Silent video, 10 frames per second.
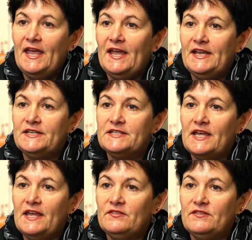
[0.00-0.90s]
And
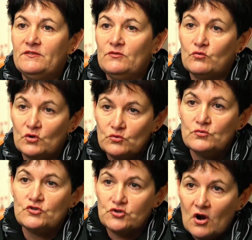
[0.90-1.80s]
the rule
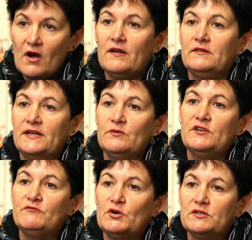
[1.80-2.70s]
trial that
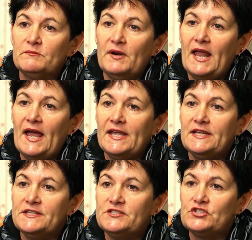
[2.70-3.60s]
we've put in
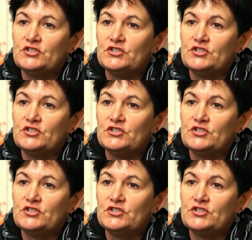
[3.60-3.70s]
play is